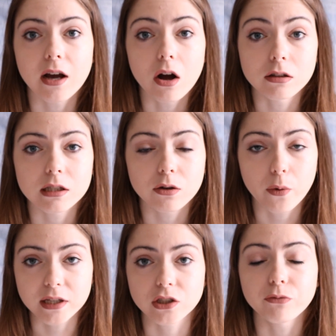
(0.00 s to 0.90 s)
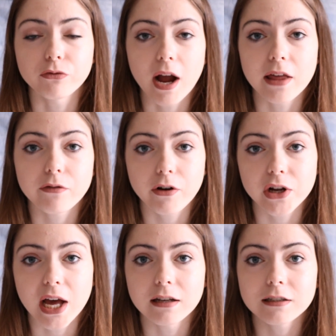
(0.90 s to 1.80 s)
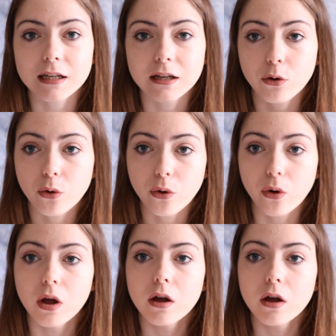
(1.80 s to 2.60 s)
answer the question right at the very end in your